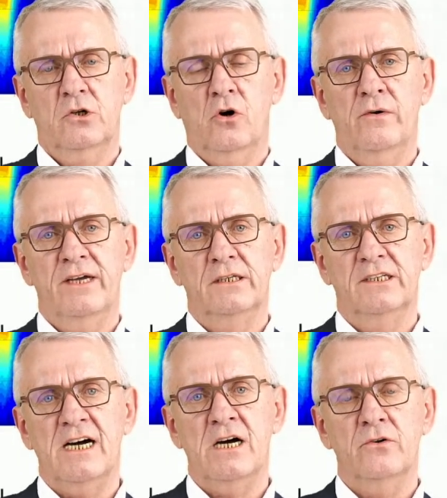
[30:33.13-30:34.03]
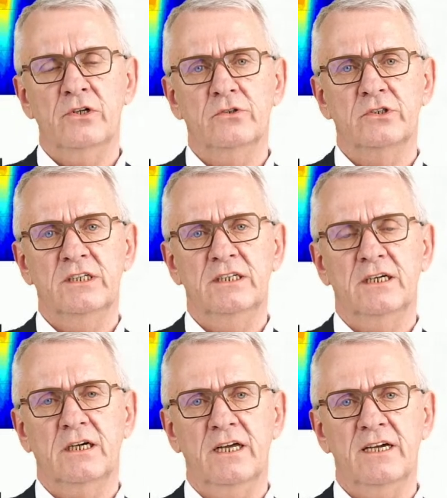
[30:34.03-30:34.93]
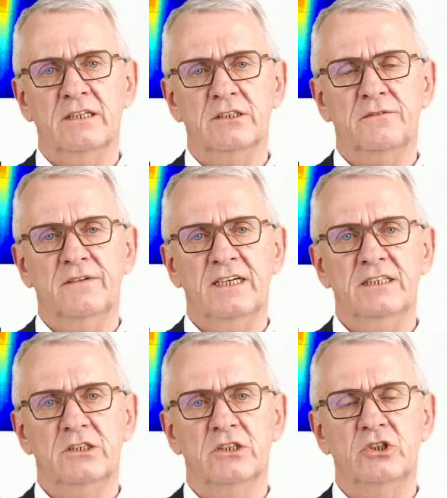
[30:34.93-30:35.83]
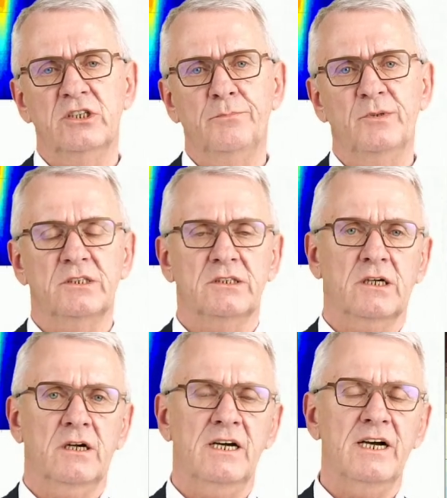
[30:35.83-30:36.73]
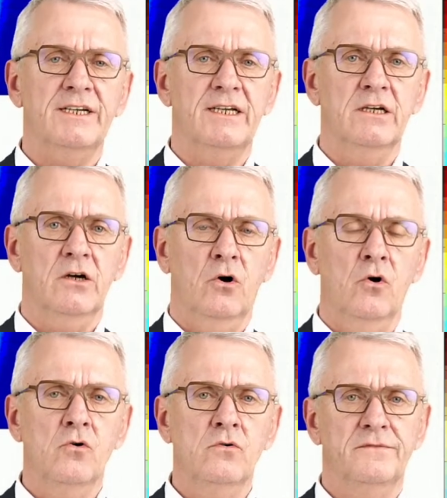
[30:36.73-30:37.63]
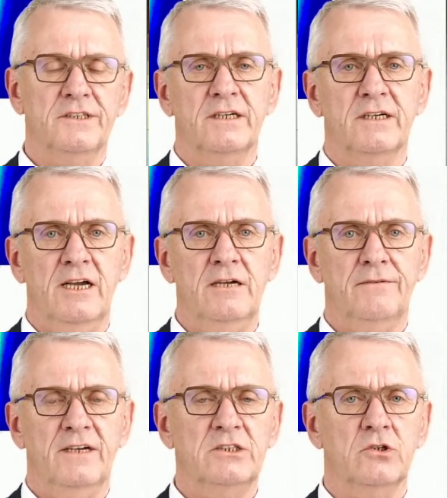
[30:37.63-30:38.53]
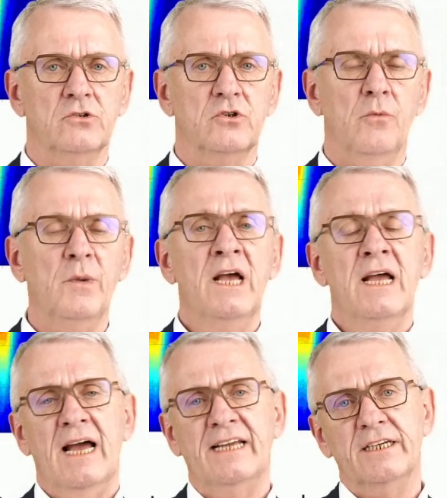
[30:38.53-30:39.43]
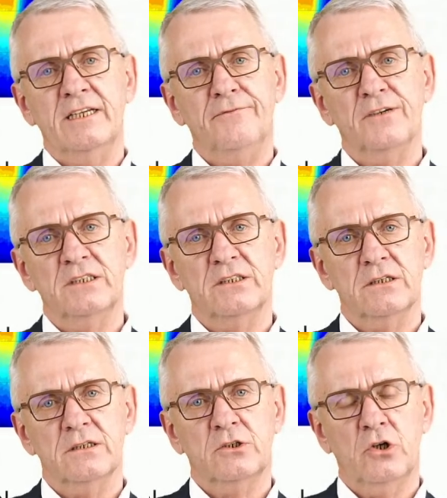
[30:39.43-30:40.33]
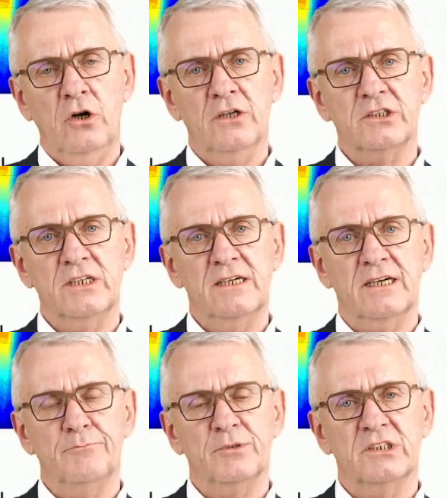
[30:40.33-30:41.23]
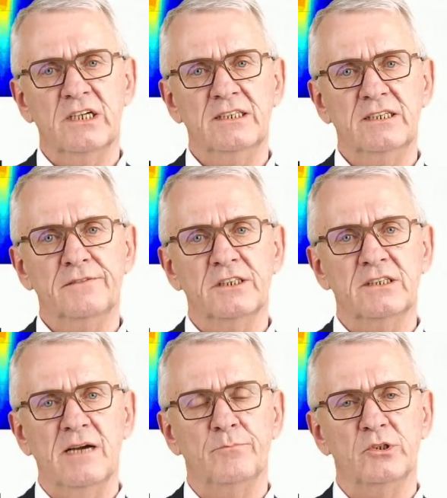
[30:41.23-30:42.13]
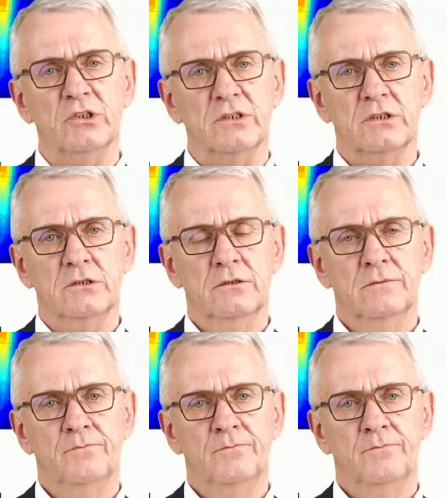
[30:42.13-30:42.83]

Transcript: Going down, you see the clearance face. The ship is gliding over the rake face on top. And the different colors here represent different temperatures.